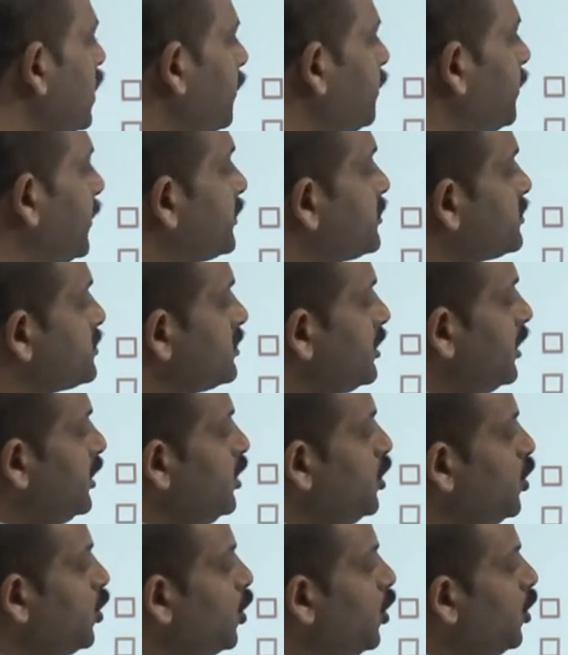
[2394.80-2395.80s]
epochs
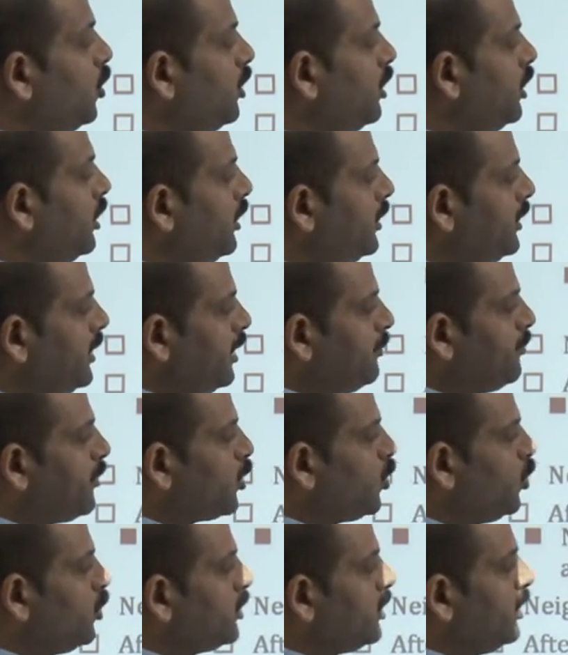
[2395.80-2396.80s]
neuro, uh,
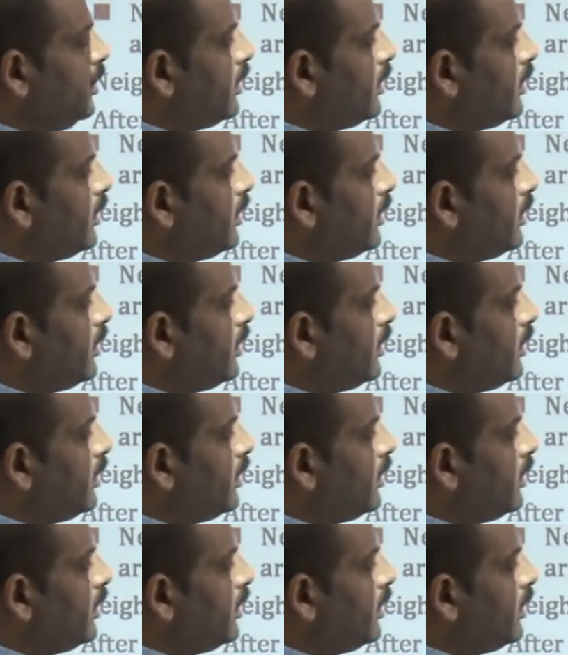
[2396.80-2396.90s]
neighborhood